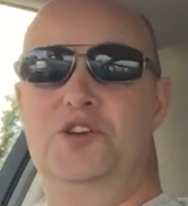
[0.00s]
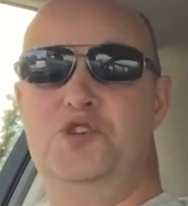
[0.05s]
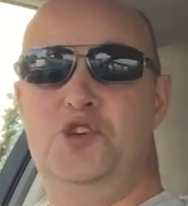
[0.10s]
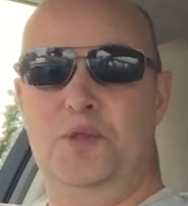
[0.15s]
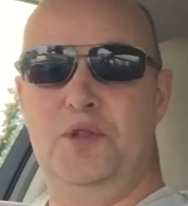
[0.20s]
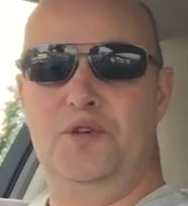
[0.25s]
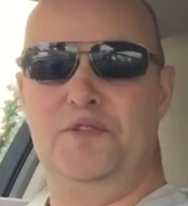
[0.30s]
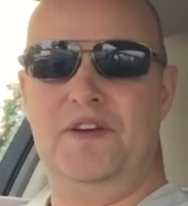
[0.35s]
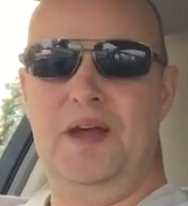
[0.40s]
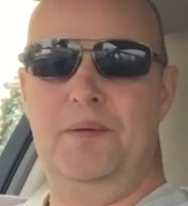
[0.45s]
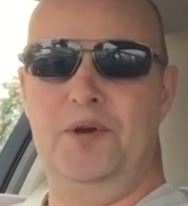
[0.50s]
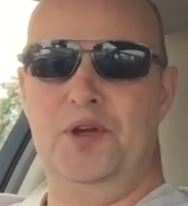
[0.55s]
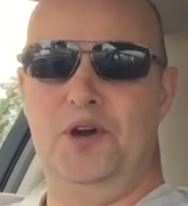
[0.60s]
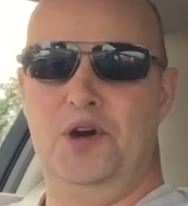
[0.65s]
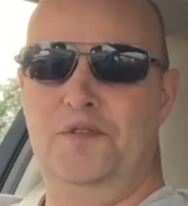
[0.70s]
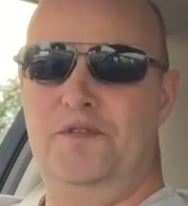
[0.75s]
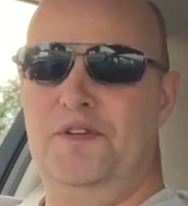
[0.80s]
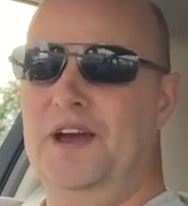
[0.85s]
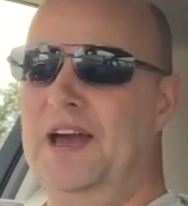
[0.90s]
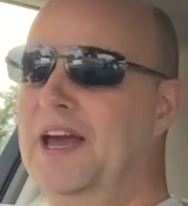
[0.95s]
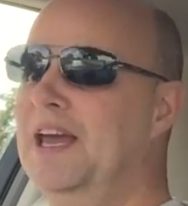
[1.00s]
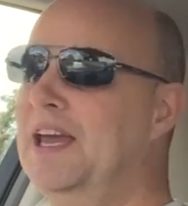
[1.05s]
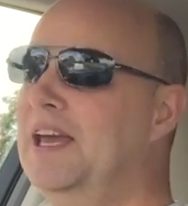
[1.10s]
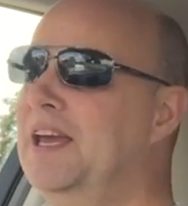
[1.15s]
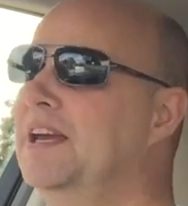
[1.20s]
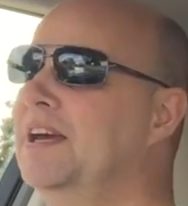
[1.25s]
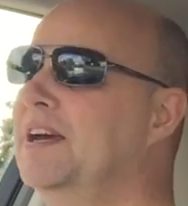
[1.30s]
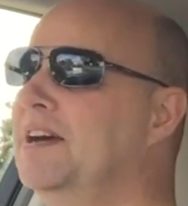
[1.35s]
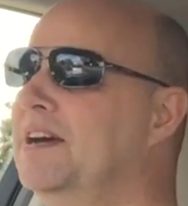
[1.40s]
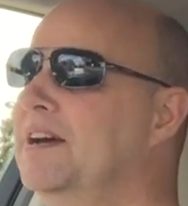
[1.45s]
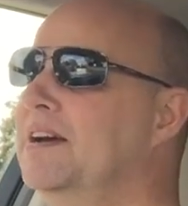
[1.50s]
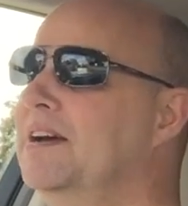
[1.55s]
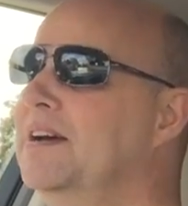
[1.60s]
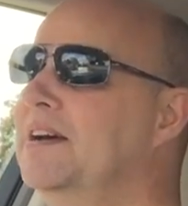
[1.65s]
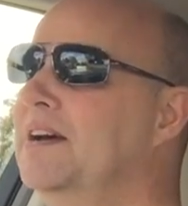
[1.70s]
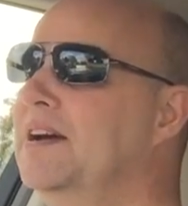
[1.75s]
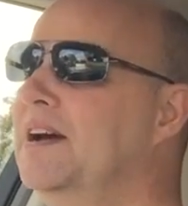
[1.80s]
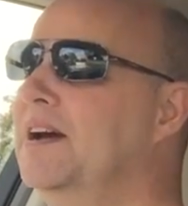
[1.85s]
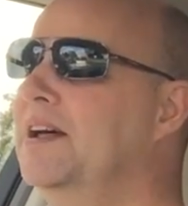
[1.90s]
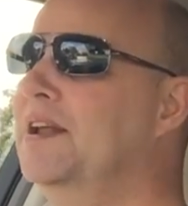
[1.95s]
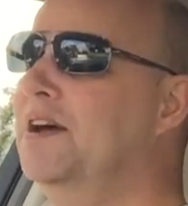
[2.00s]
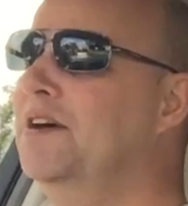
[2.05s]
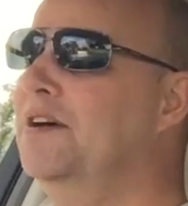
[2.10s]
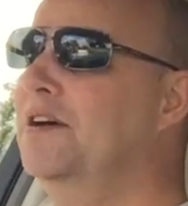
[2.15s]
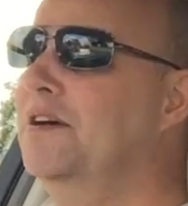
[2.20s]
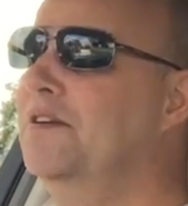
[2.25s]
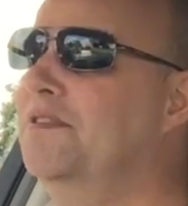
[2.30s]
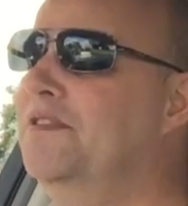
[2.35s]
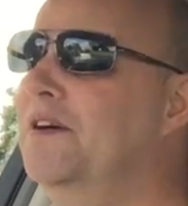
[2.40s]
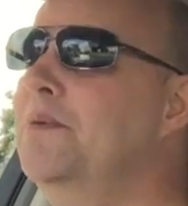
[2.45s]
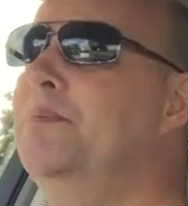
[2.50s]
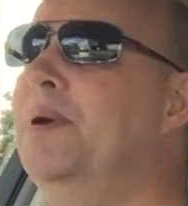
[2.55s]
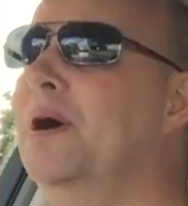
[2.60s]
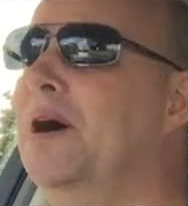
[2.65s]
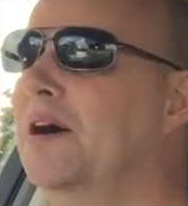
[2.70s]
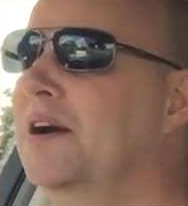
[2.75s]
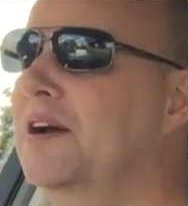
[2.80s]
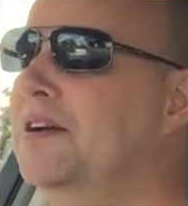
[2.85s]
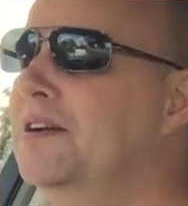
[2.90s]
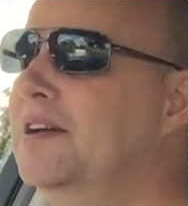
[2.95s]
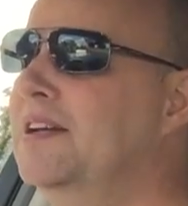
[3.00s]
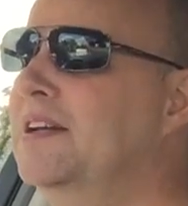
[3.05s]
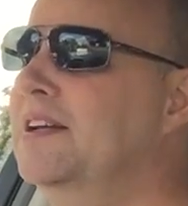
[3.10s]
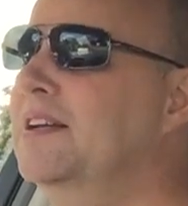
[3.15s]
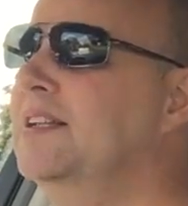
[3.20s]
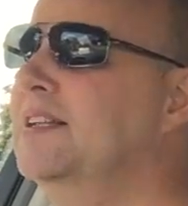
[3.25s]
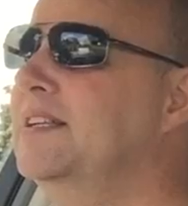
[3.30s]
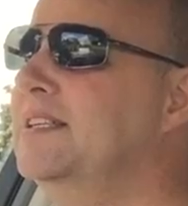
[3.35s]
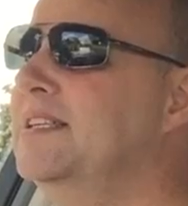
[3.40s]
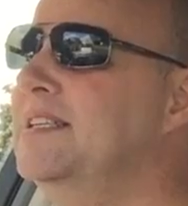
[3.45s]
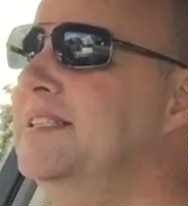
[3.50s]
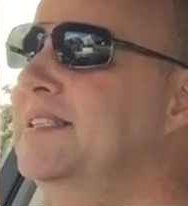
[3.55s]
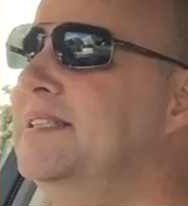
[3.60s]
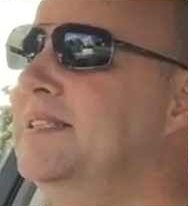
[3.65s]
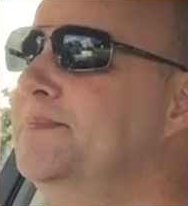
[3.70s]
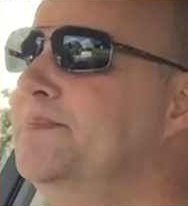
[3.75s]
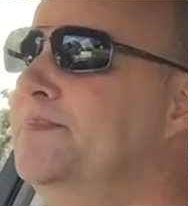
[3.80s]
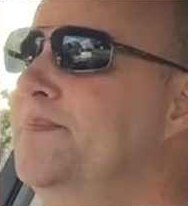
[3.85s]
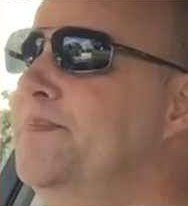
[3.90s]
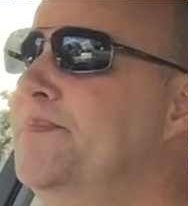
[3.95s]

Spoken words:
I dropped the family off at a fun park a